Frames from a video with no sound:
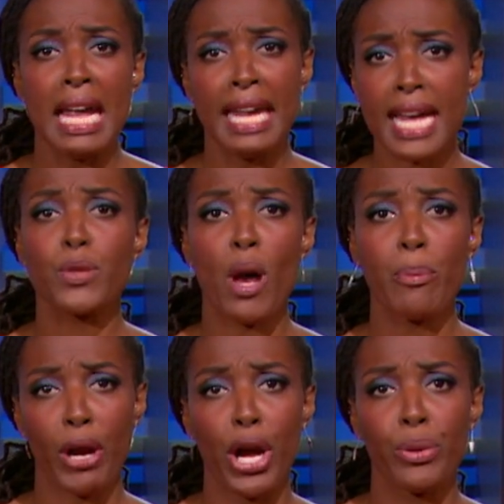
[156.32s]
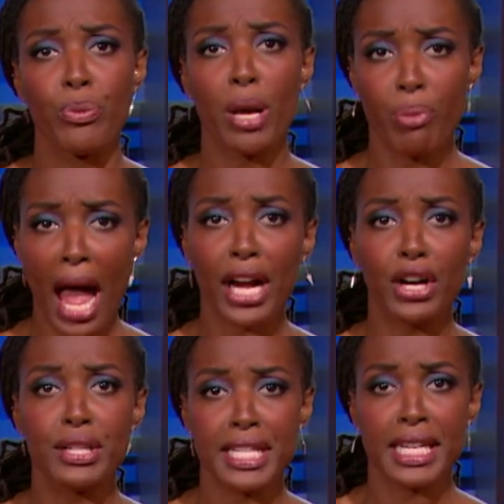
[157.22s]
Guess what, bro? A black
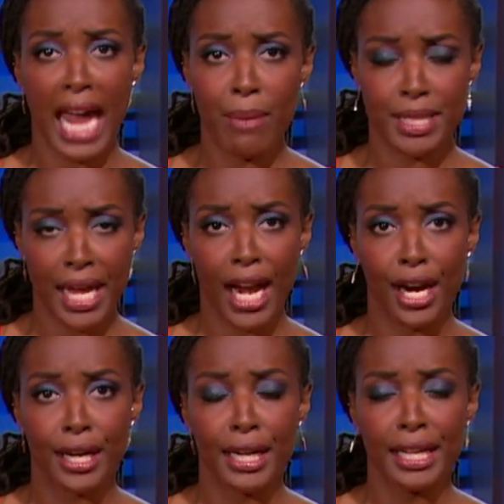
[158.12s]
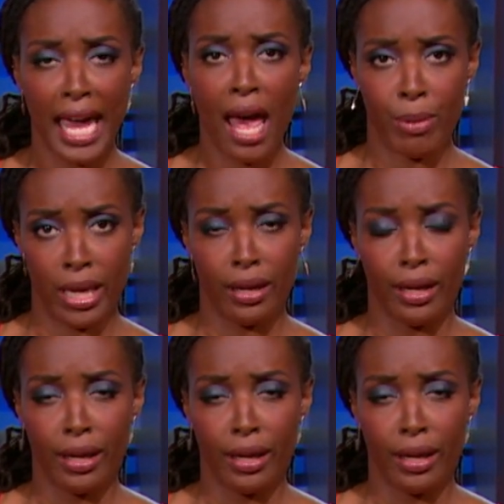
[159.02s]
girl did Gabby's hair. Gabby.